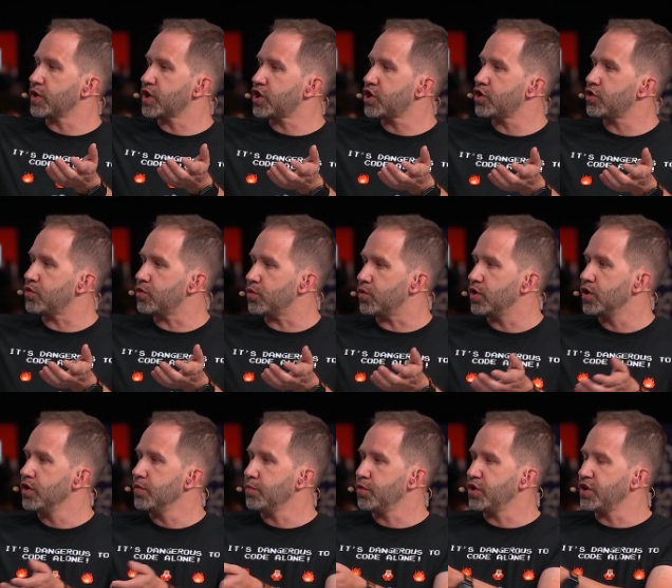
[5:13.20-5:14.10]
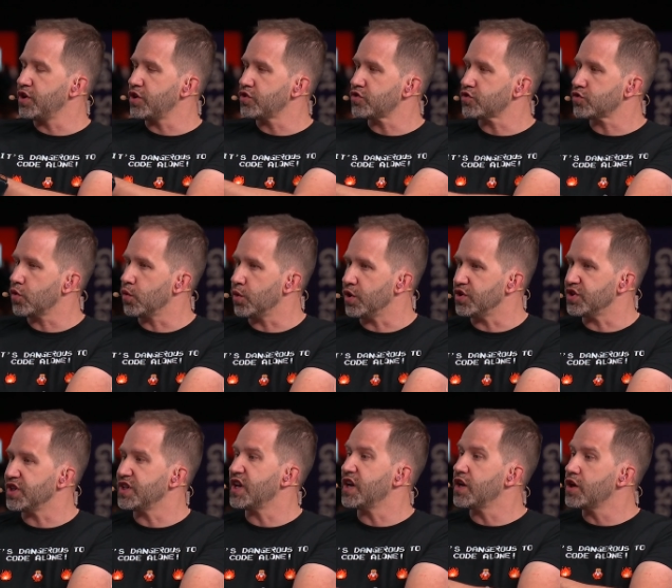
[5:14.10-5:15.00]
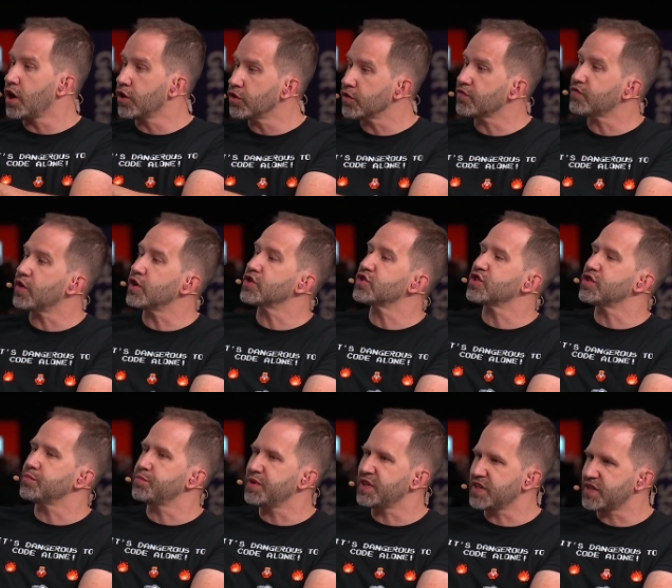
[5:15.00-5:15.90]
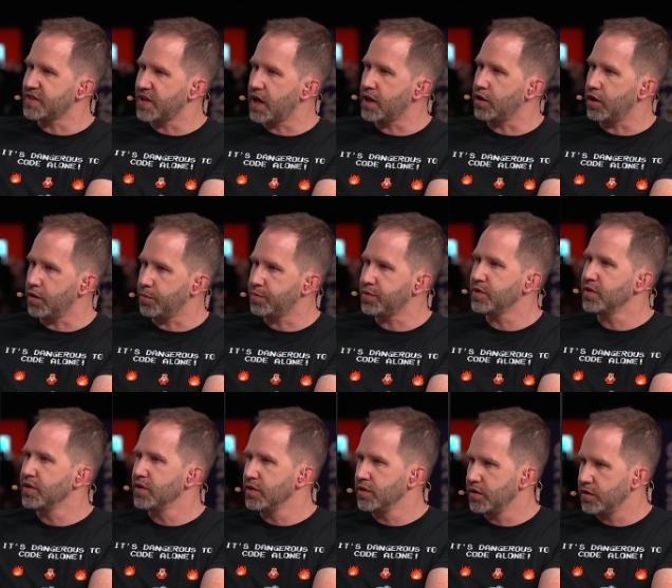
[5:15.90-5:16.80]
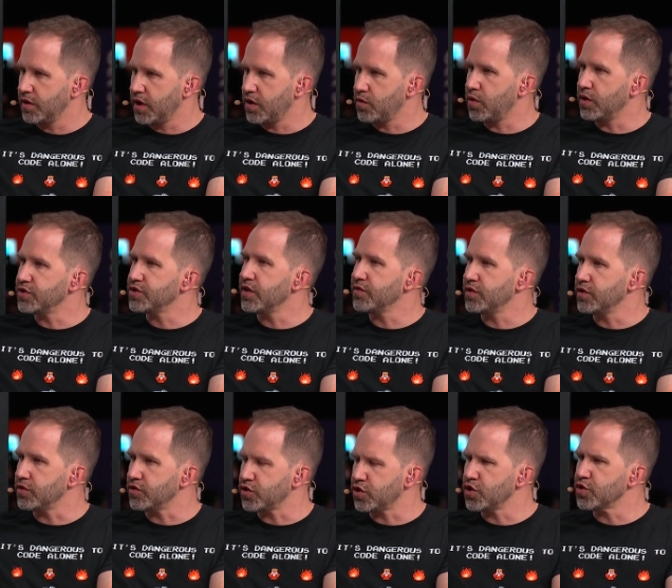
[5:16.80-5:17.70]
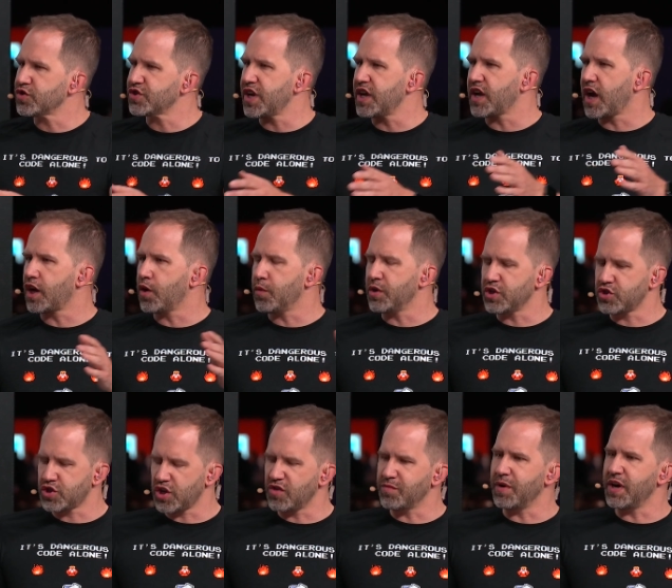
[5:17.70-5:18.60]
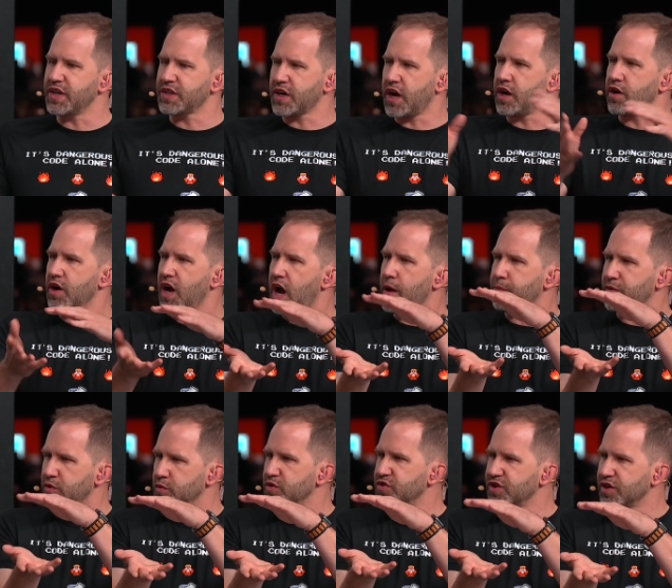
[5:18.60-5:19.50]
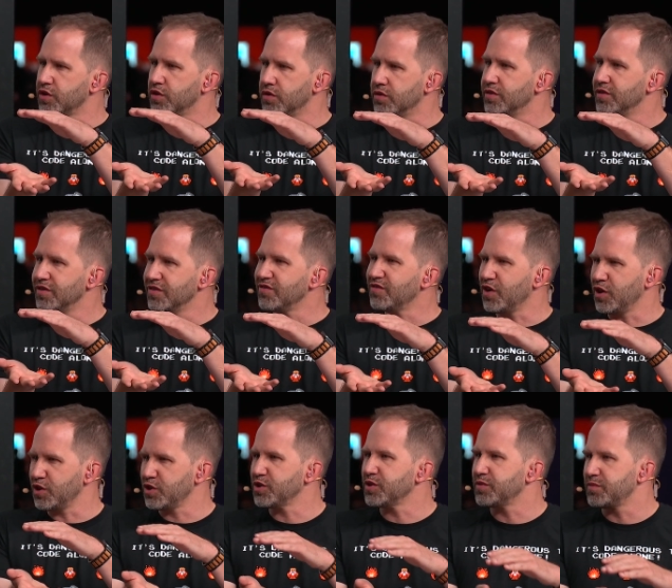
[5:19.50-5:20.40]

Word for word: a queue, put it into storage, and then another function picks that up and runs off into it. So you're saying I don't want to shove my entire app into a single exactly, function.